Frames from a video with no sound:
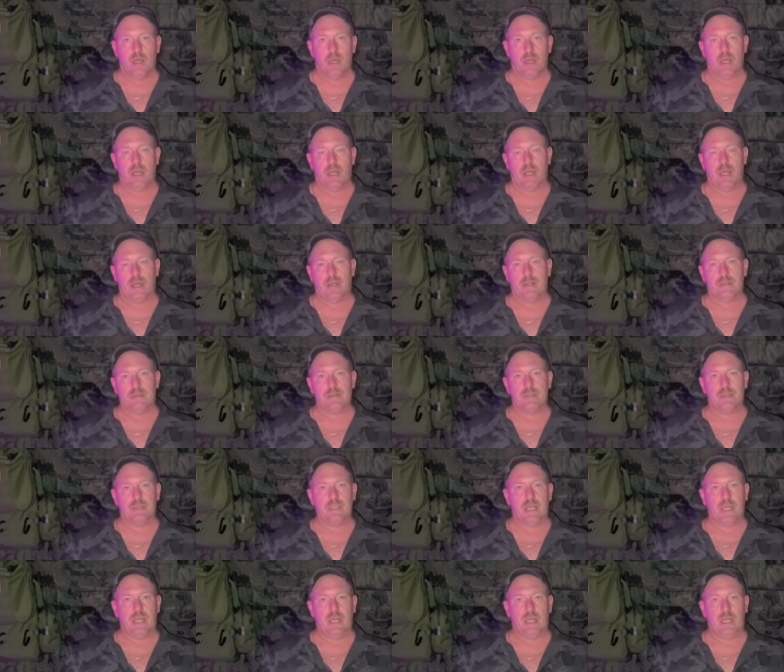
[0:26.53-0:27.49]
And
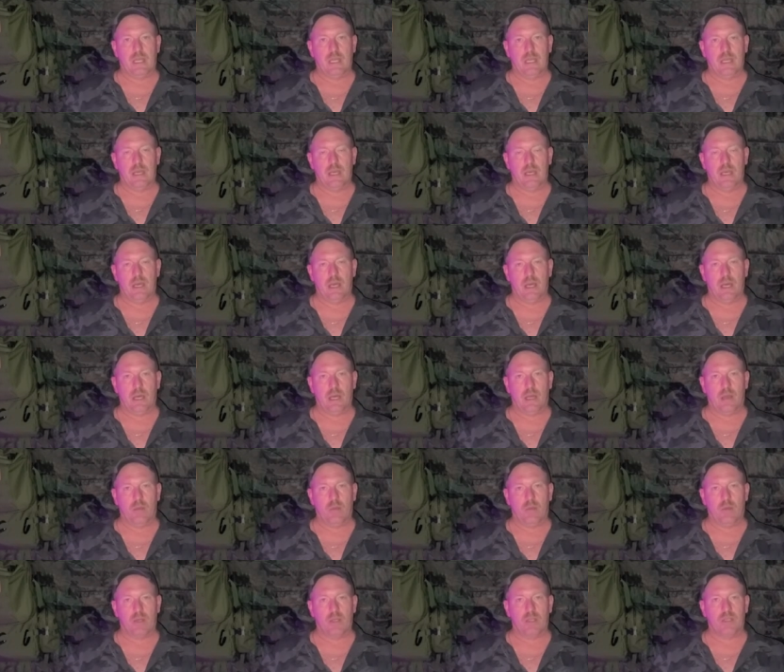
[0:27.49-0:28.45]
today I
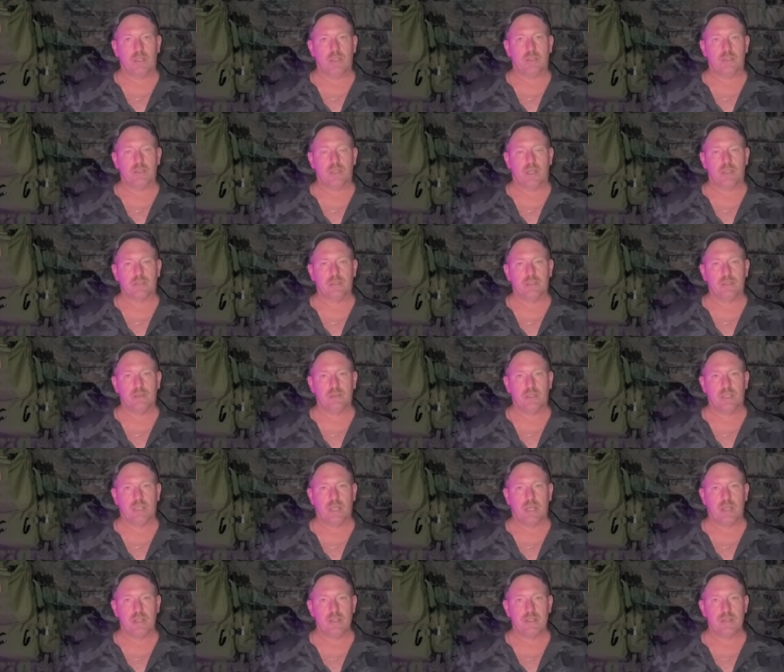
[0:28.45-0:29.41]
wanted to talk to you
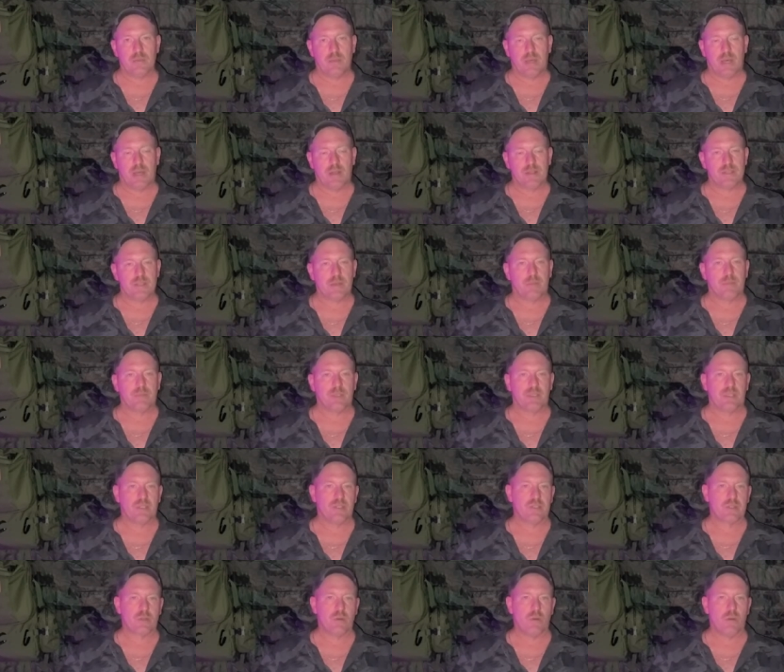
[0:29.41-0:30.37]
guys about something
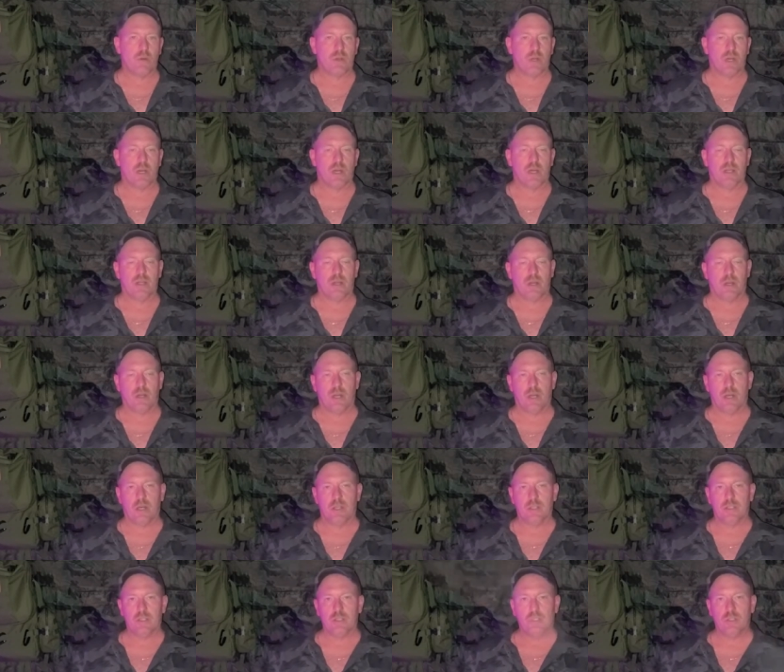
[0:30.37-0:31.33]
that's going on
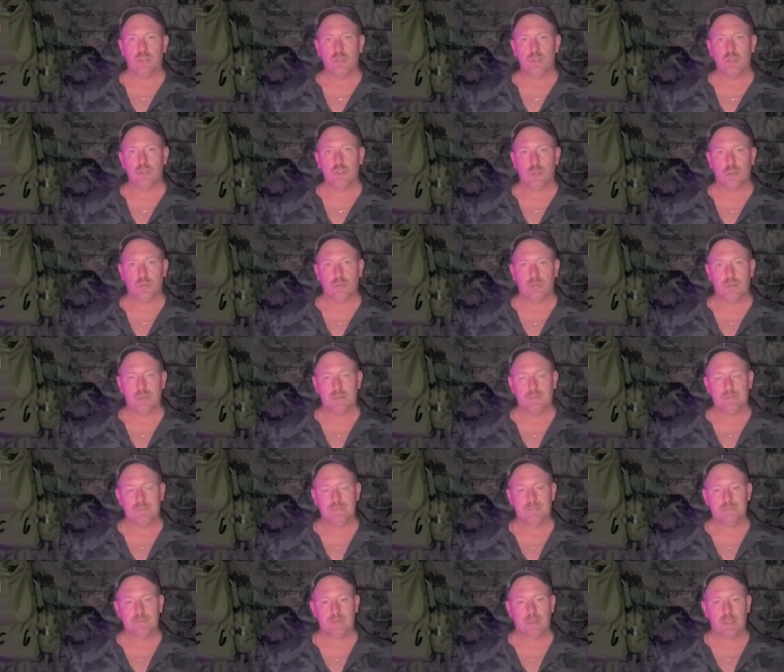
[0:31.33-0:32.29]
YouTube.
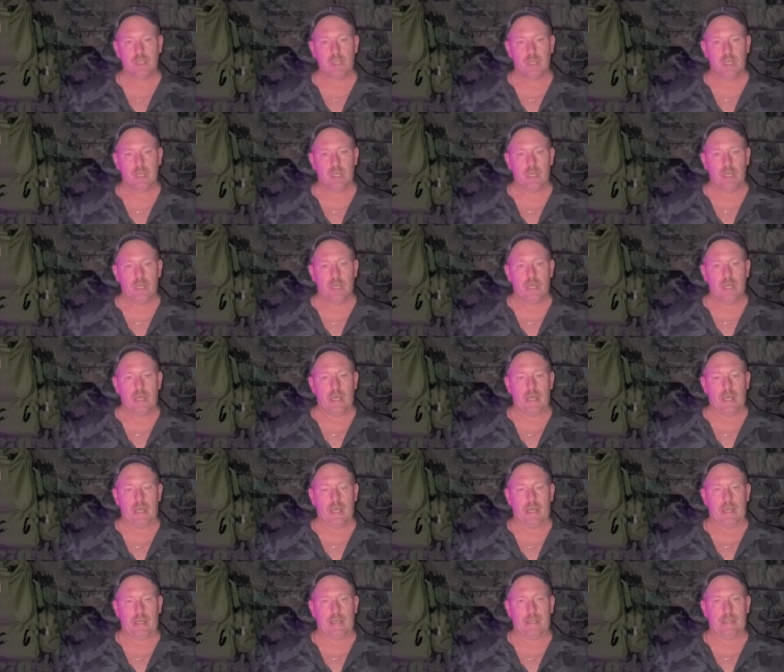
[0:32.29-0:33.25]

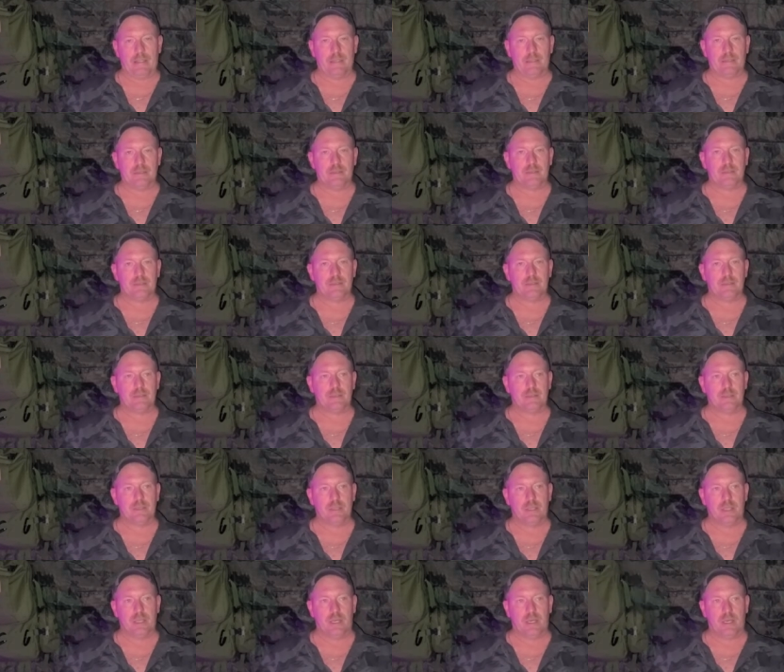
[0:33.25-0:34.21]
And
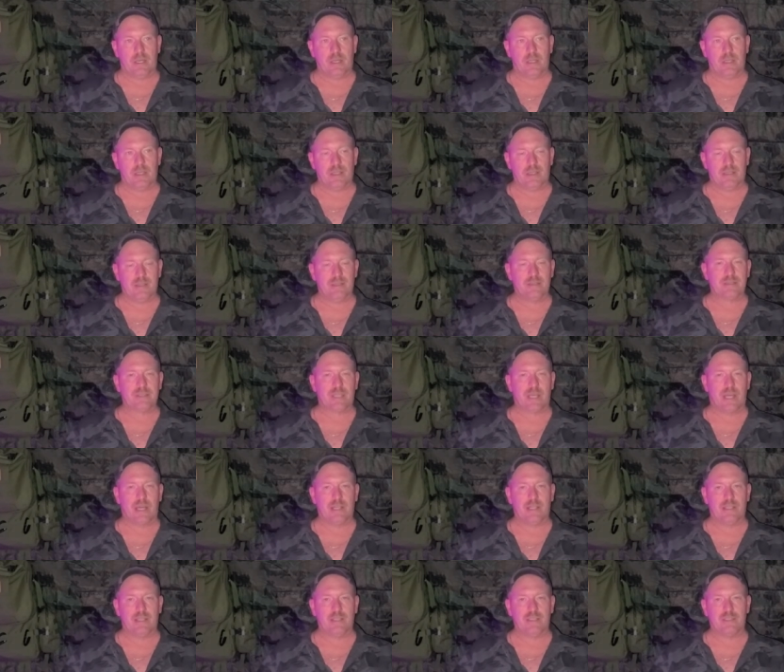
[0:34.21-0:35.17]
it's
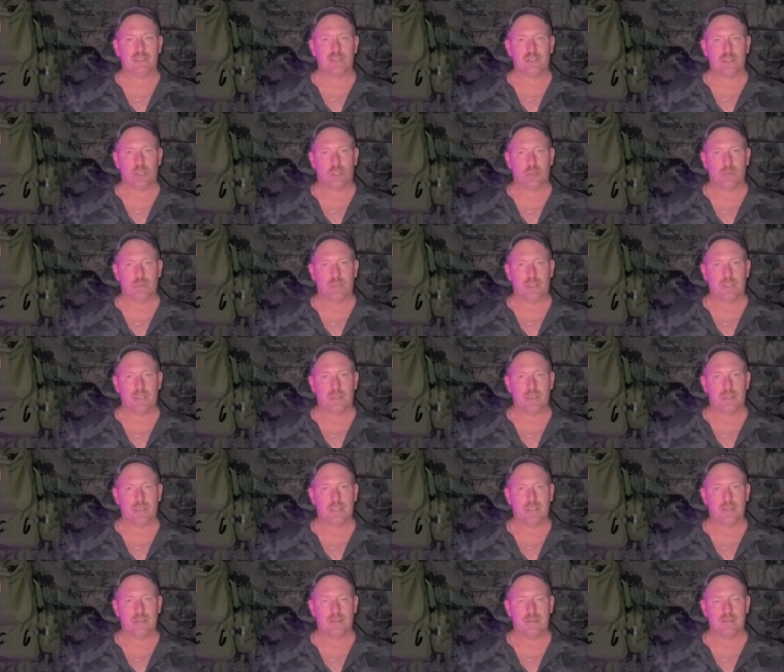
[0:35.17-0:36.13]
kind of disturbing
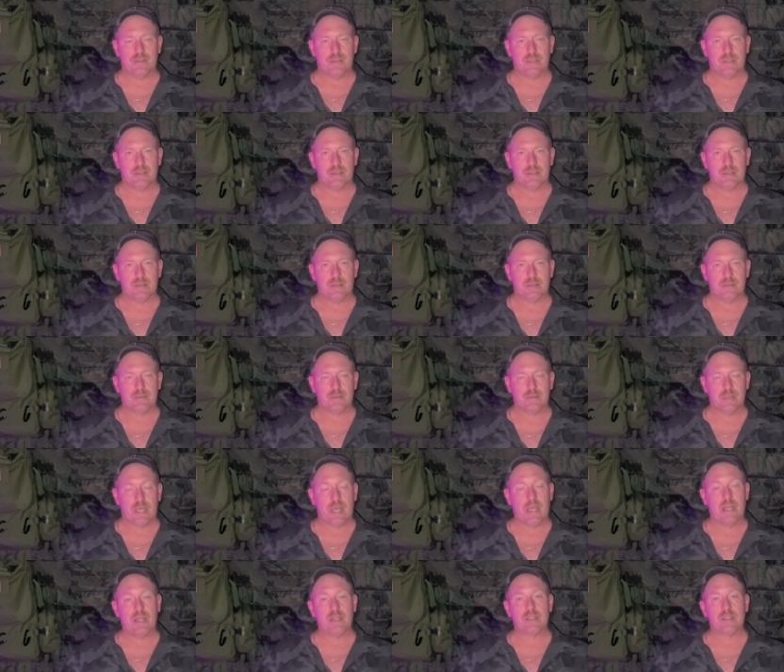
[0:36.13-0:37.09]
in a sense,
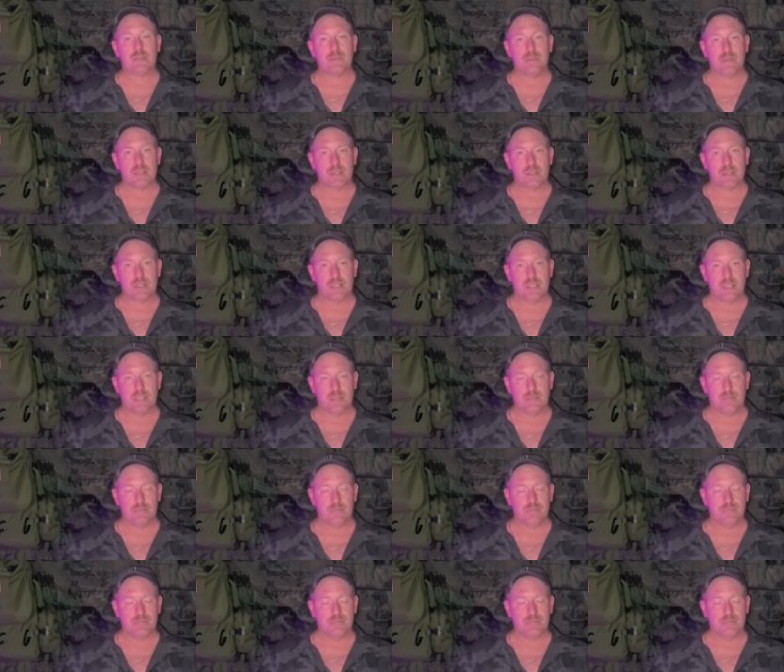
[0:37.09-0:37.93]
and it's misleading.